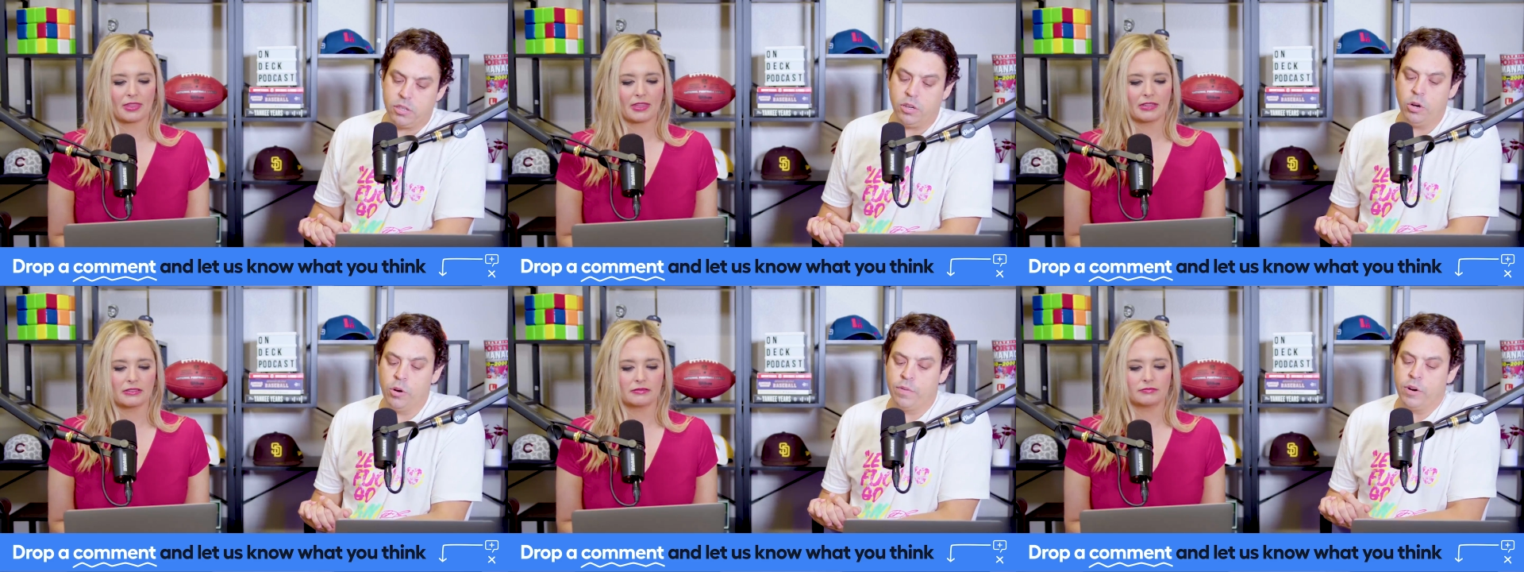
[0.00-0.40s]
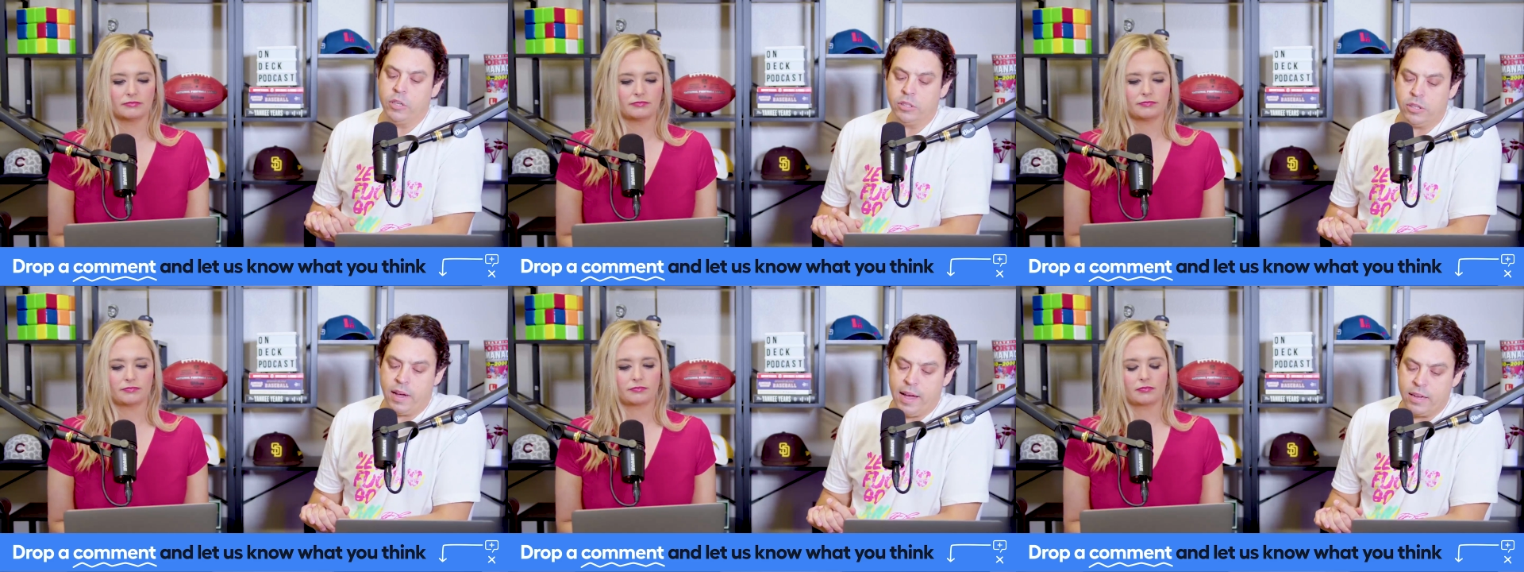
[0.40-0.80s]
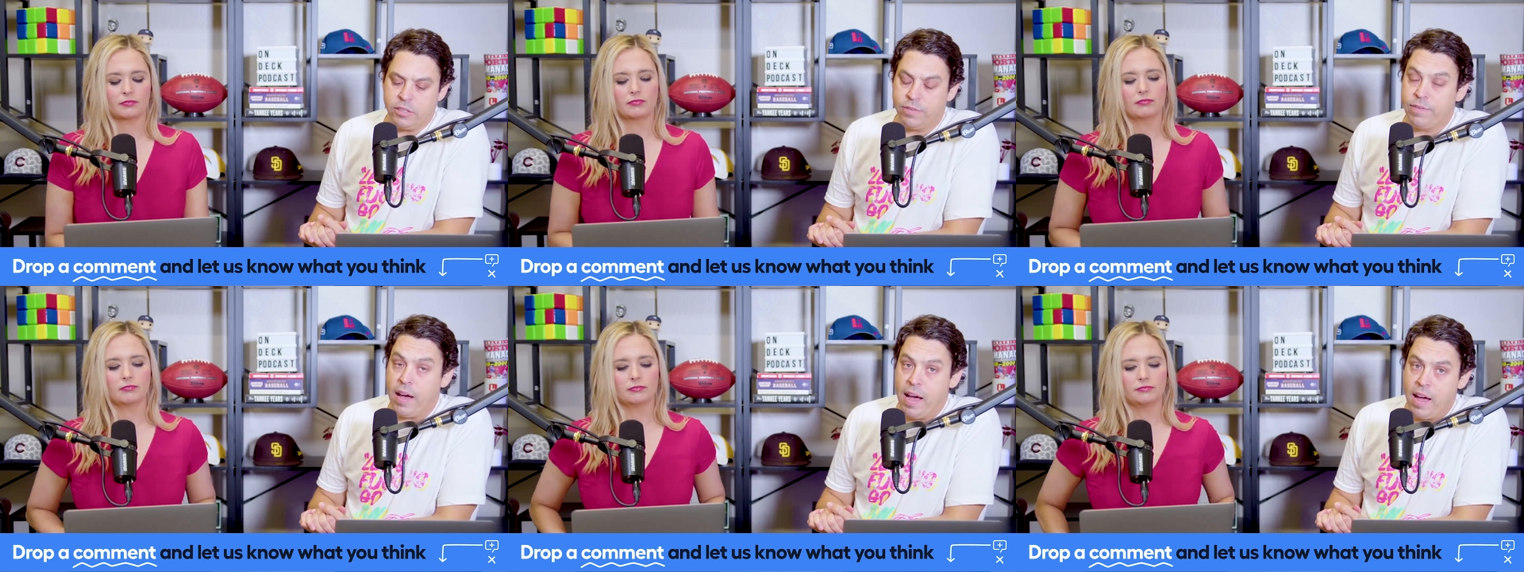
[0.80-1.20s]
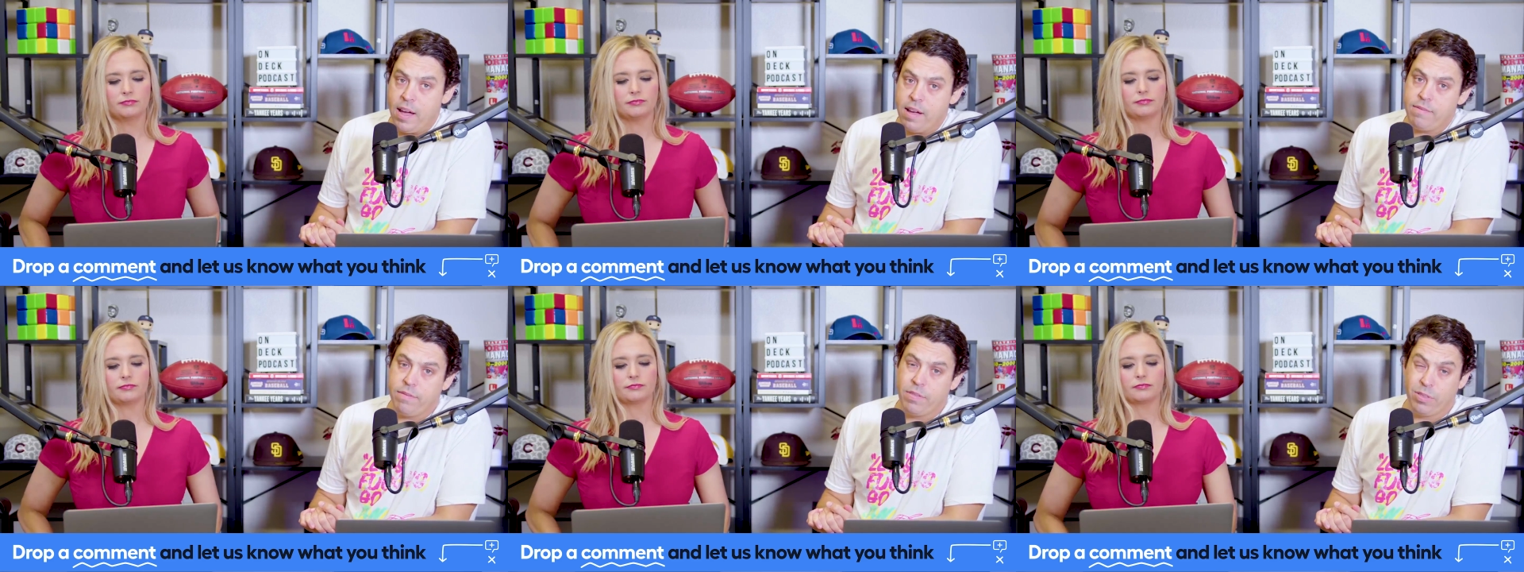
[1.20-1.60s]
Speaker 1: over his last
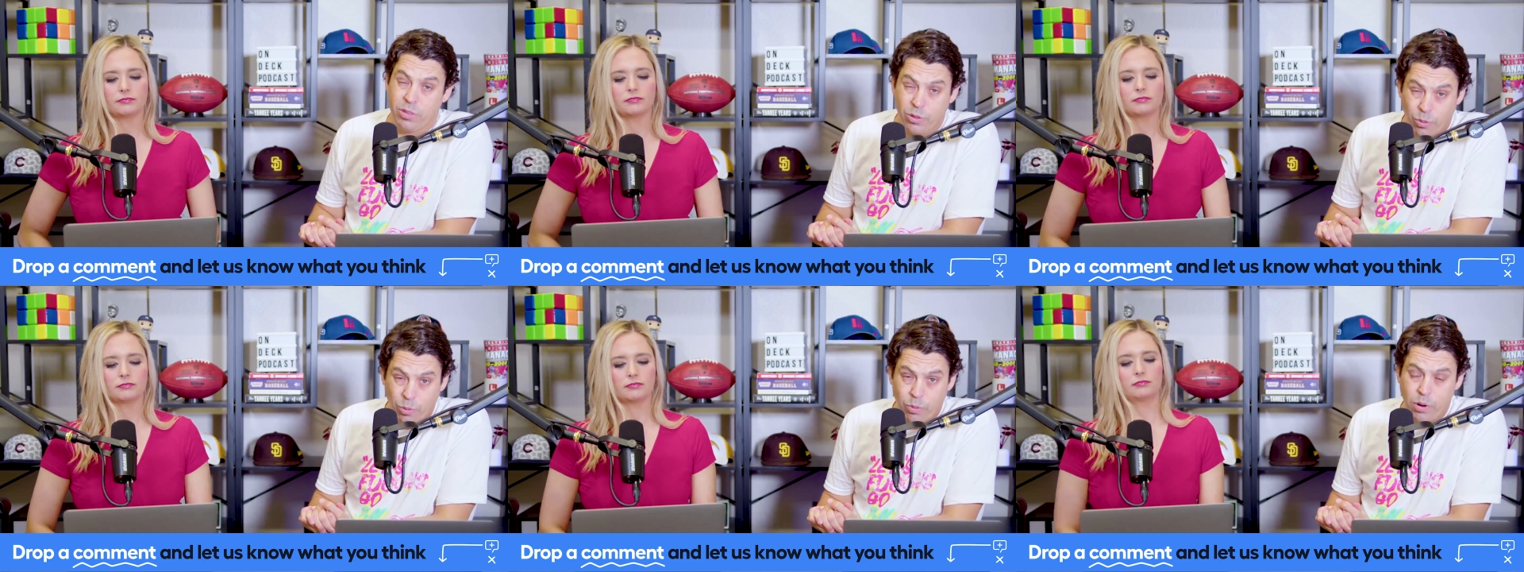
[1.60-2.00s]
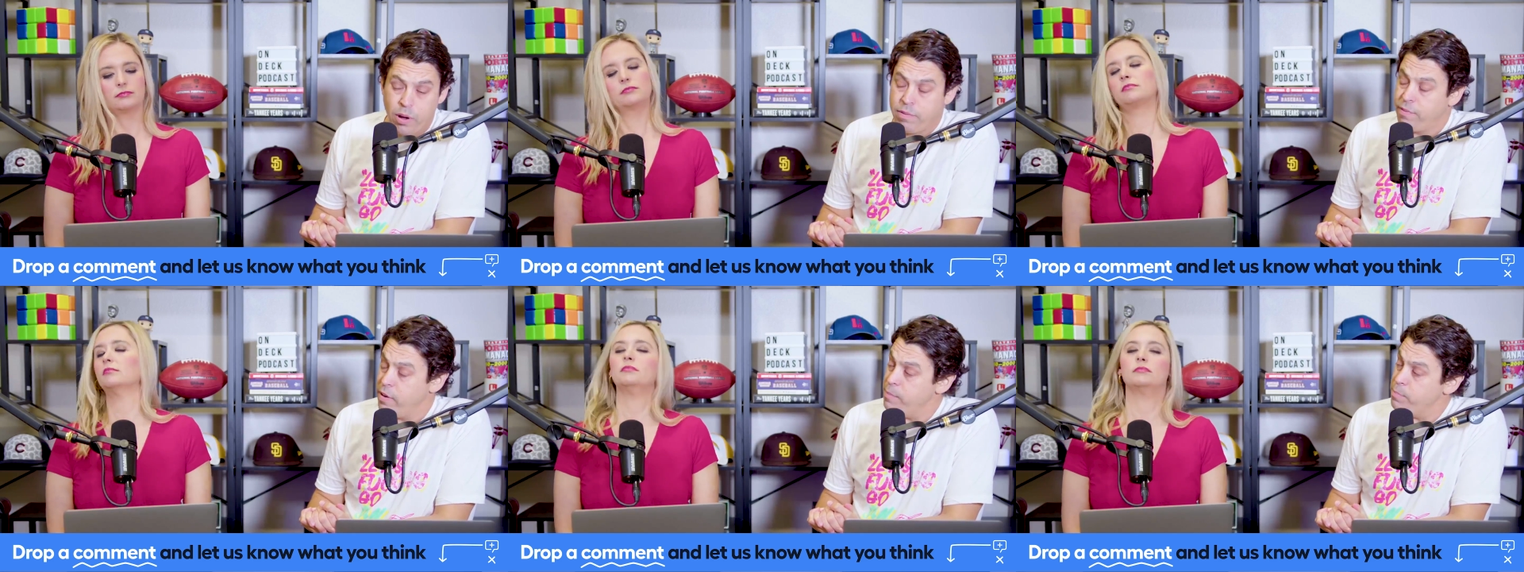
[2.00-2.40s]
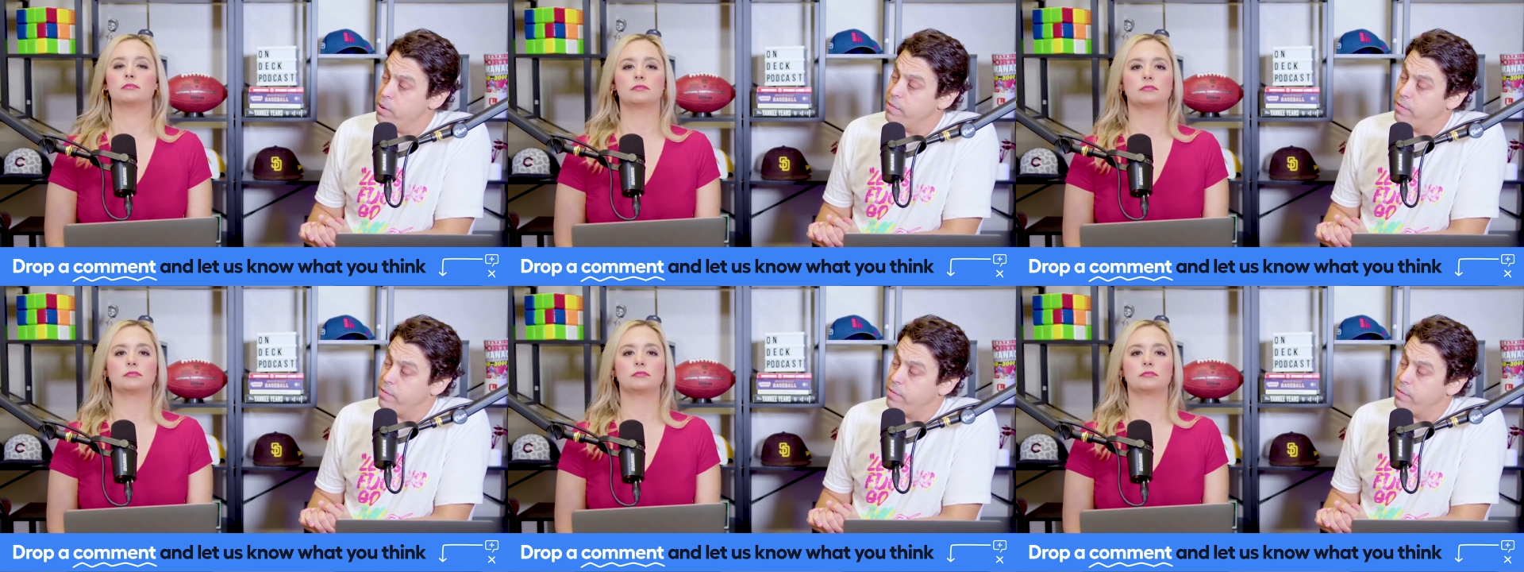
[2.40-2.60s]
five, th- a FIP of